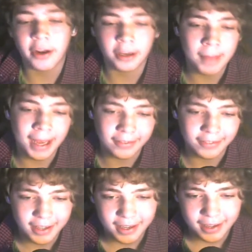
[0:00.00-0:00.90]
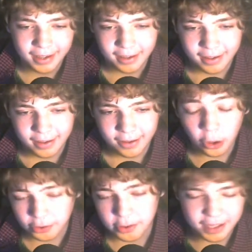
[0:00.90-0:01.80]
mess.
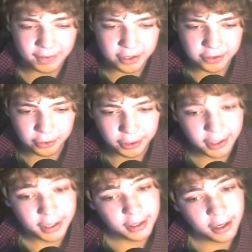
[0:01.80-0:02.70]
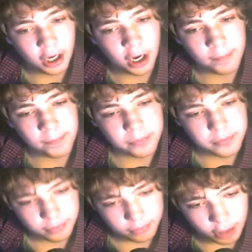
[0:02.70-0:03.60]
Also, it's 7 years old.
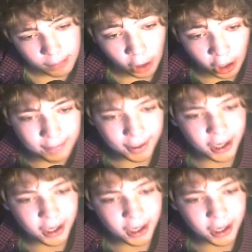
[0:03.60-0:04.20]
Mario Party